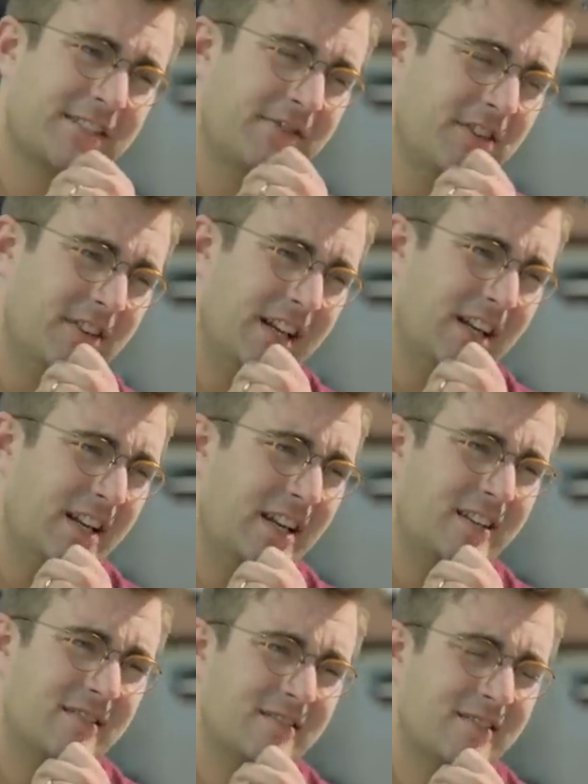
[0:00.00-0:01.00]
if you needed
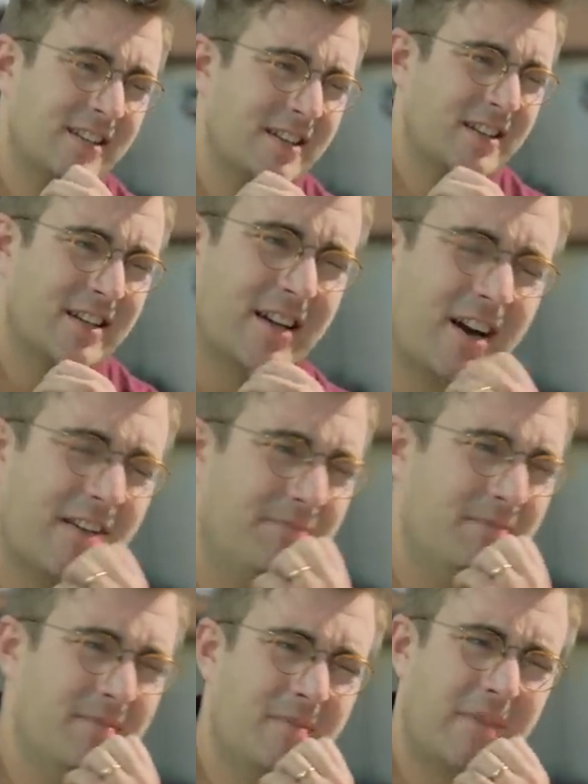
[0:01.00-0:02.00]
it. You know, I
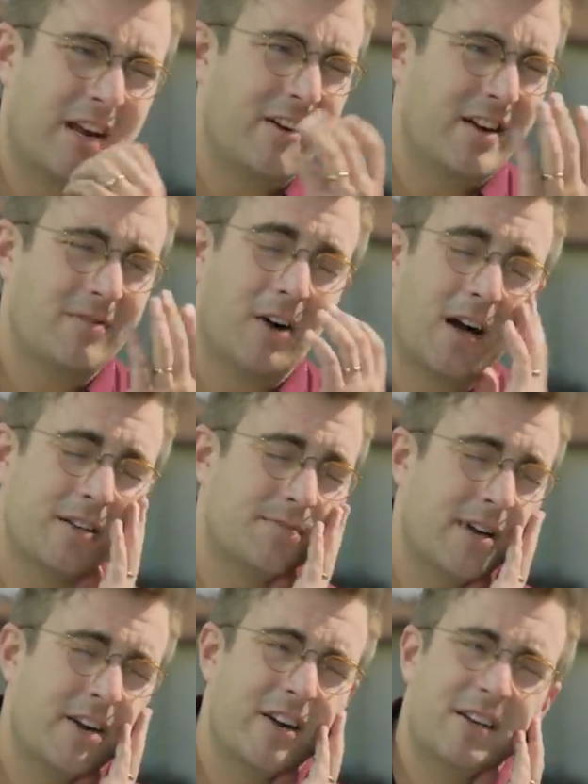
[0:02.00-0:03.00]
was
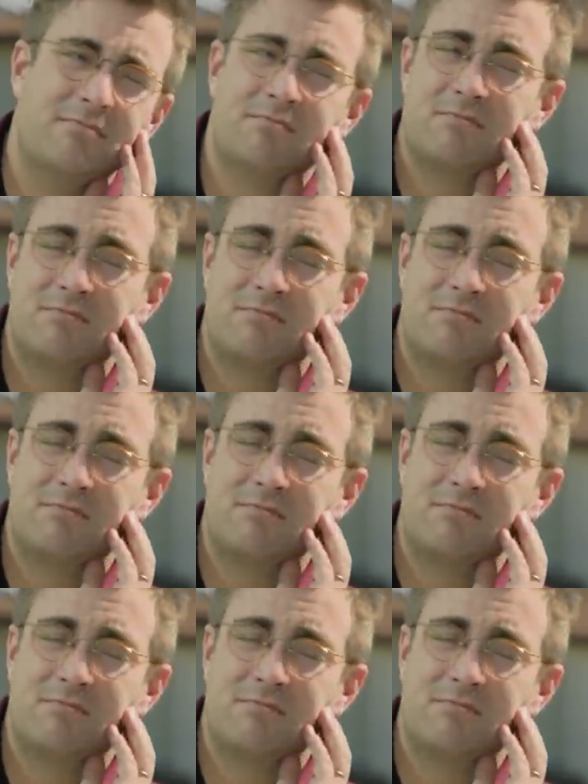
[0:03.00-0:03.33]
married.